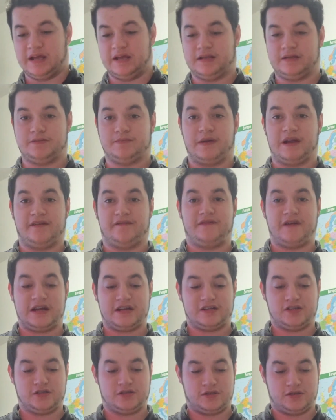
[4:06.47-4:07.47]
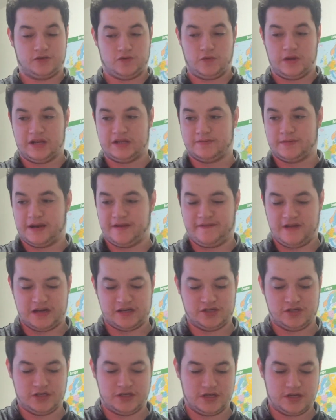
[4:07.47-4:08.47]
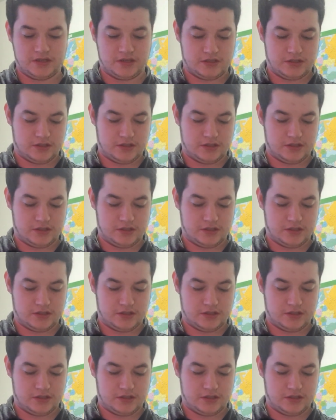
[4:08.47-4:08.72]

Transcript: that it's manufactured,